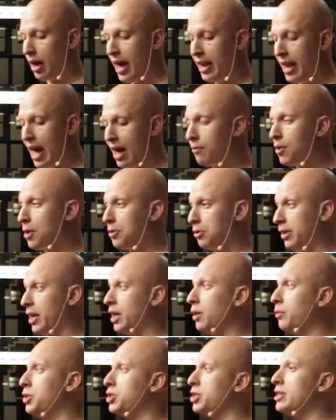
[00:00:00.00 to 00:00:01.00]
and every other
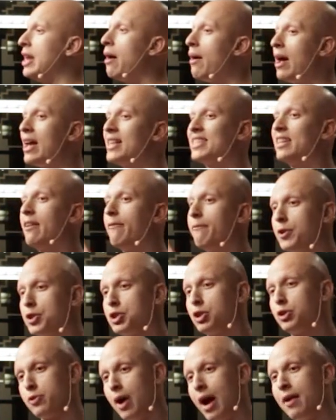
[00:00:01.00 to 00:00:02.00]
language now has an
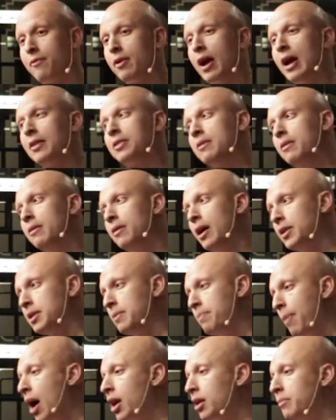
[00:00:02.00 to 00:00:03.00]
official driver at
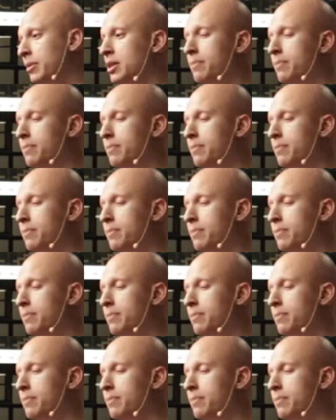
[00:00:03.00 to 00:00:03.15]
the bottom,